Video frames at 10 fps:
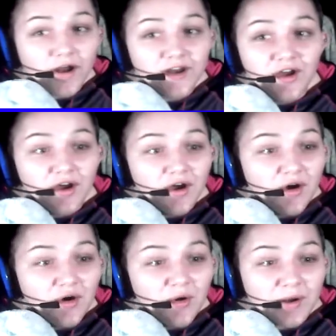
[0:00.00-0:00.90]
What
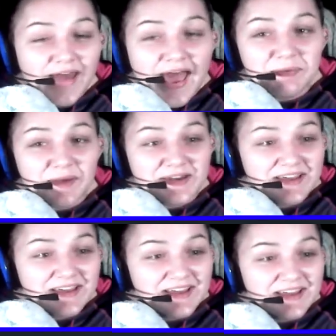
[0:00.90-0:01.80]

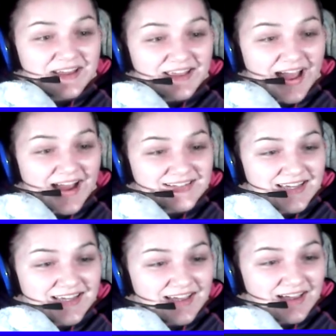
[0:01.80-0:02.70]
happened?
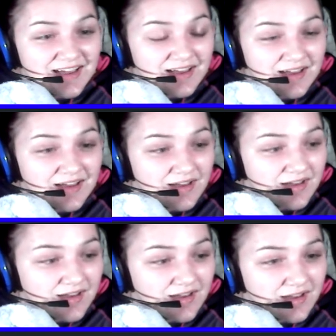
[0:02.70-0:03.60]
Guys!
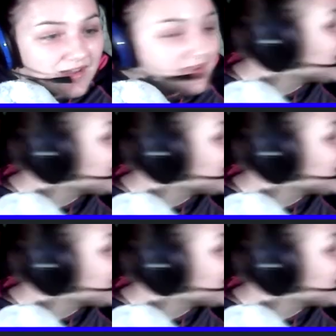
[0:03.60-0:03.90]
Did she